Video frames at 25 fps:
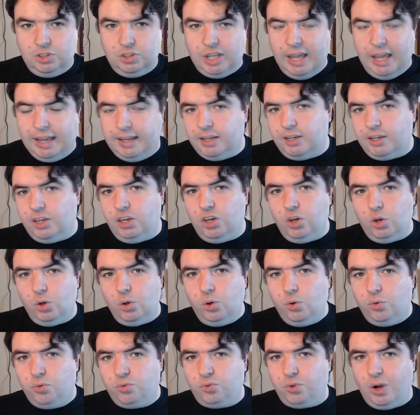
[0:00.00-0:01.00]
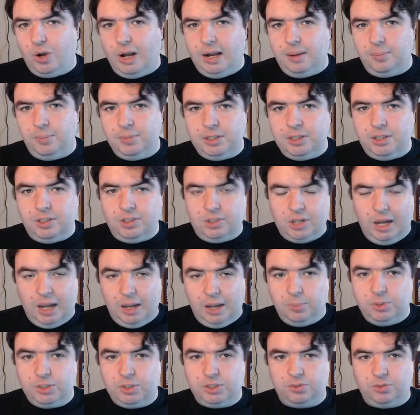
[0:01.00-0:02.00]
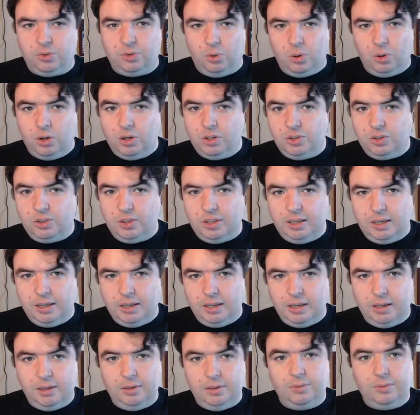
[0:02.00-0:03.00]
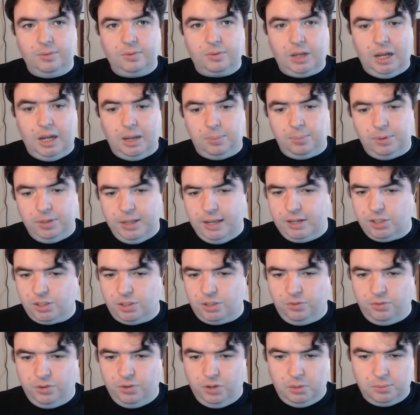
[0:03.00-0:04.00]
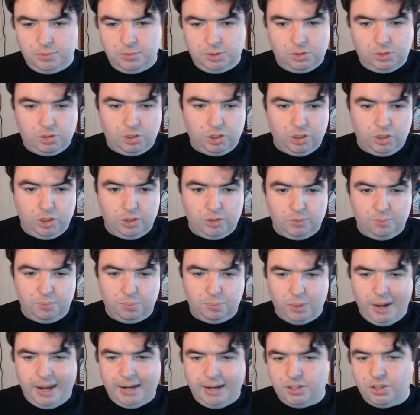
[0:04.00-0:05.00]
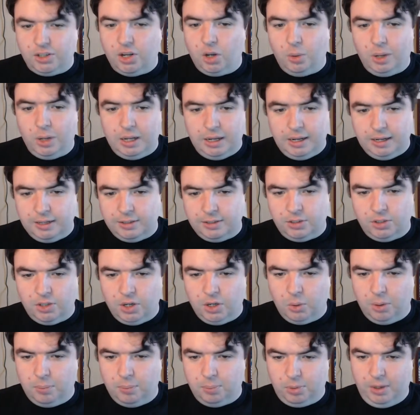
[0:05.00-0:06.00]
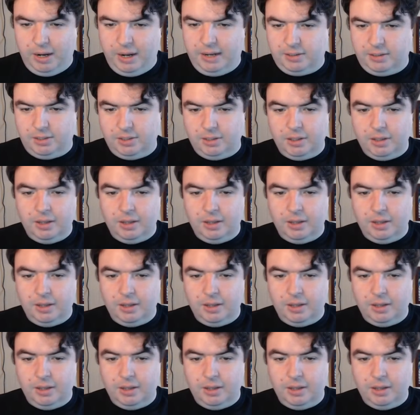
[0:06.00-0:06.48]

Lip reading: Take a cue from the dubs for the compilation films. Turn Bright Noah and Noah Bright.